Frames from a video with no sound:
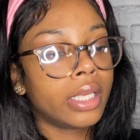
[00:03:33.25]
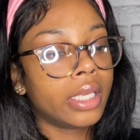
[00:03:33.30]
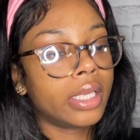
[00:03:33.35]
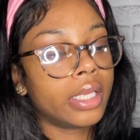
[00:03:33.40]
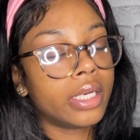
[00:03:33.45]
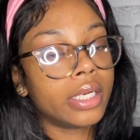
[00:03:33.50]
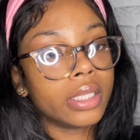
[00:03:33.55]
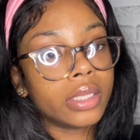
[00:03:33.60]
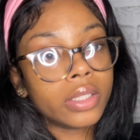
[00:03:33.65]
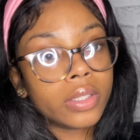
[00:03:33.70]

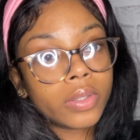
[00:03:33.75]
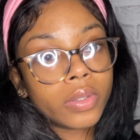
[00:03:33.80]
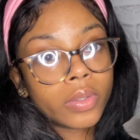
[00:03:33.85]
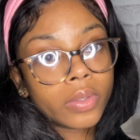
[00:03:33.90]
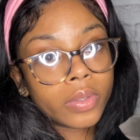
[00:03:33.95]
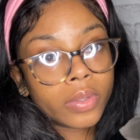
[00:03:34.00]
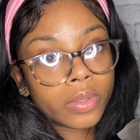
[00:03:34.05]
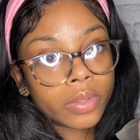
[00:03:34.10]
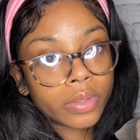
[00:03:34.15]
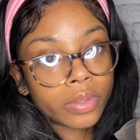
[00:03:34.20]
and a
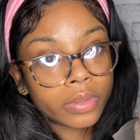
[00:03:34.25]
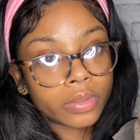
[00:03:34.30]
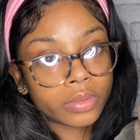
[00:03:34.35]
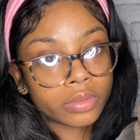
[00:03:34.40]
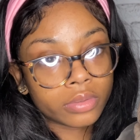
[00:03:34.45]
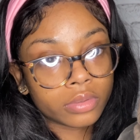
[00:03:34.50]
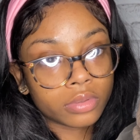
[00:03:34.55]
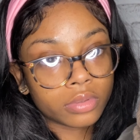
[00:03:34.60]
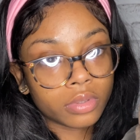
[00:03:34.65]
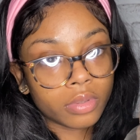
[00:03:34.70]
little
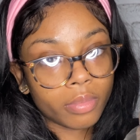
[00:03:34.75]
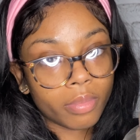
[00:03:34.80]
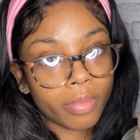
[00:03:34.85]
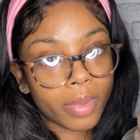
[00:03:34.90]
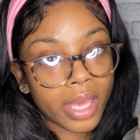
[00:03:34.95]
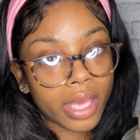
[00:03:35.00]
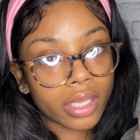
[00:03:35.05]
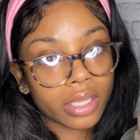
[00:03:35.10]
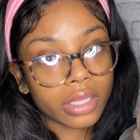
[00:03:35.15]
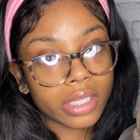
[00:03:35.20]

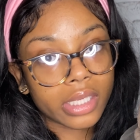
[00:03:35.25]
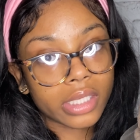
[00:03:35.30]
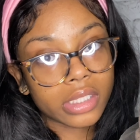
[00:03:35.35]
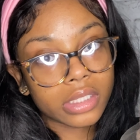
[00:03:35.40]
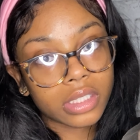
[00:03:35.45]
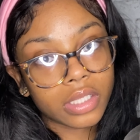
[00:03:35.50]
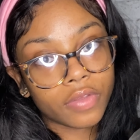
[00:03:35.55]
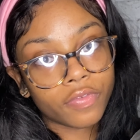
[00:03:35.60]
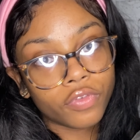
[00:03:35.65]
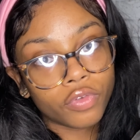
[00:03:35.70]
back
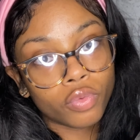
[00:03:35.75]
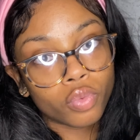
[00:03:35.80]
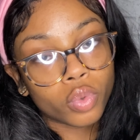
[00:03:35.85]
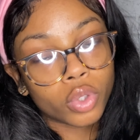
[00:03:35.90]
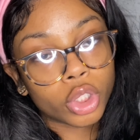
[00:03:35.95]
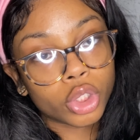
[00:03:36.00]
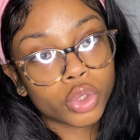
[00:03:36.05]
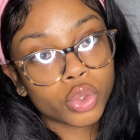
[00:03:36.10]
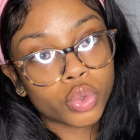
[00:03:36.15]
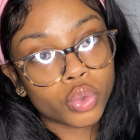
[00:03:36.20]
lace if you
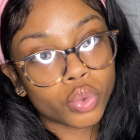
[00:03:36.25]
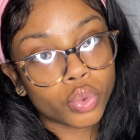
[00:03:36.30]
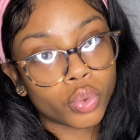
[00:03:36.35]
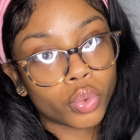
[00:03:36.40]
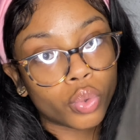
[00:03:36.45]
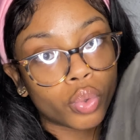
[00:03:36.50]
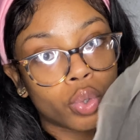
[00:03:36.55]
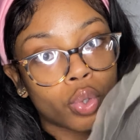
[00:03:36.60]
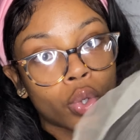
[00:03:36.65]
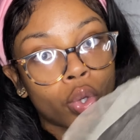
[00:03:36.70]
want
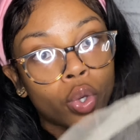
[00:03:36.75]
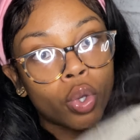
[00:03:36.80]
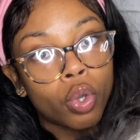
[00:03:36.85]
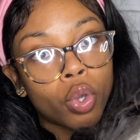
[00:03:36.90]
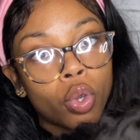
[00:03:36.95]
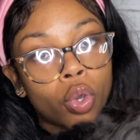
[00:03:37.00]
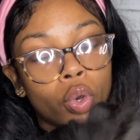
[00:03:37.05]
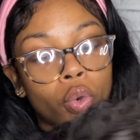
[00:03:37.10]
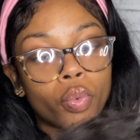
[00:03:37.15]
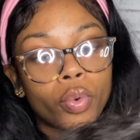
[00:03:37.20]
to
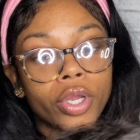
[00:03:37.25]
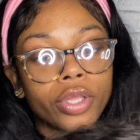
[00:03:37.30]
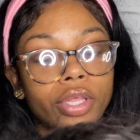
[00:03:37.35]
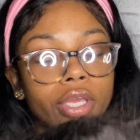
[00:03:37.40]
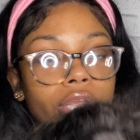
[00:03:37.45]
wear the